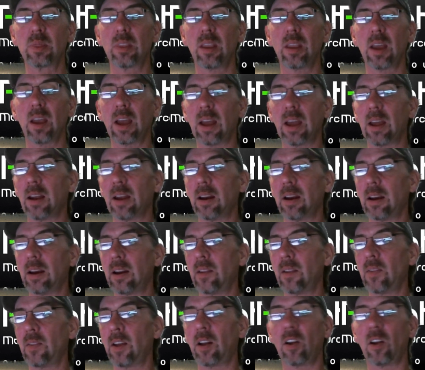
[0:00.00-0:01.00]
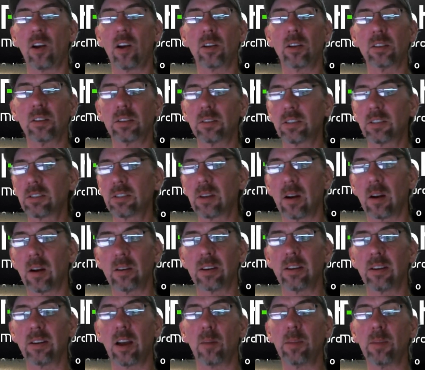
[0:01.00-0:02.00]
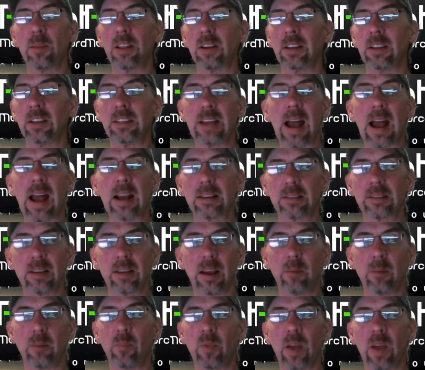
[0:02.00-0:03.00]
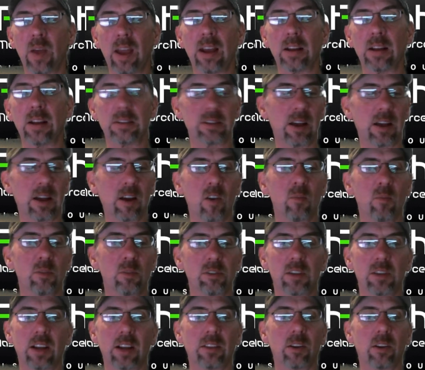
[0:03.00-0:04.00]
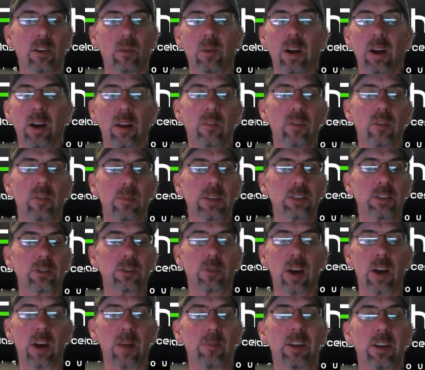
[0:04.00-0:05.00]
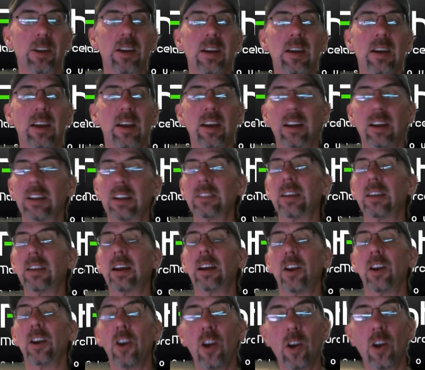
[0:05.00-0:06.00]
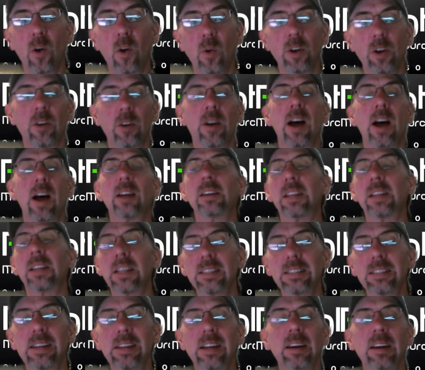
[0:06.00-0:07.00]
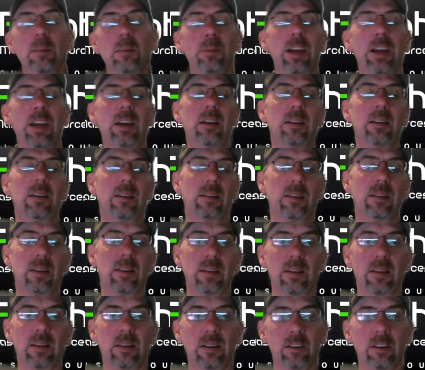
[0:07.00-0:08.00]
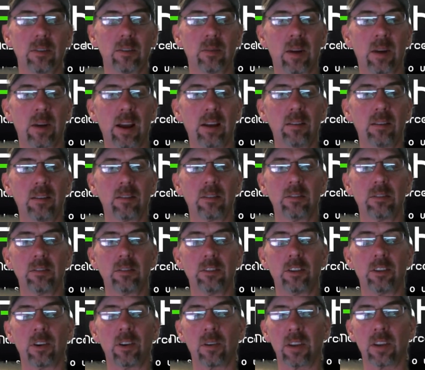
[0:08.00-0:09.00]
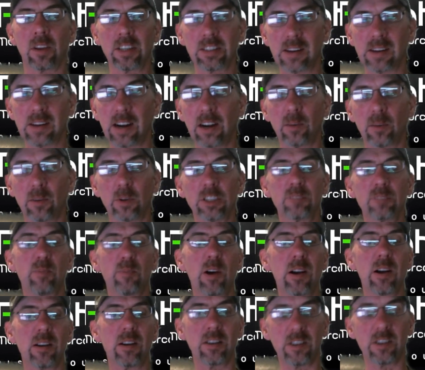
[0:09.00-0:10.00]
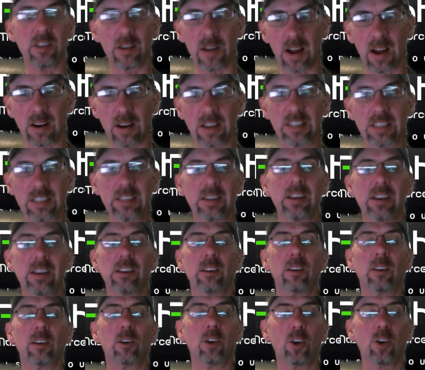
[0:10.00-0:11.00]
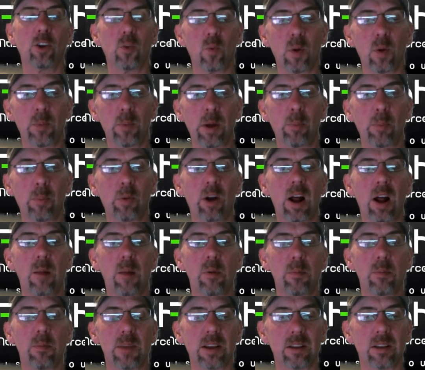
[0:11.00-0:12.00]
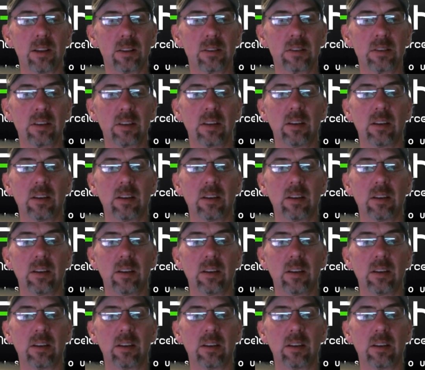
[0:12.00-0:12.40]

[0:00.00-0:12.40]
and they'll all start to tell me the exact same thing. It's like almost like they're reading from a script, and it's like, no, you're not listening to me, right? You're listening to respond. You're not listening to learn what my problem is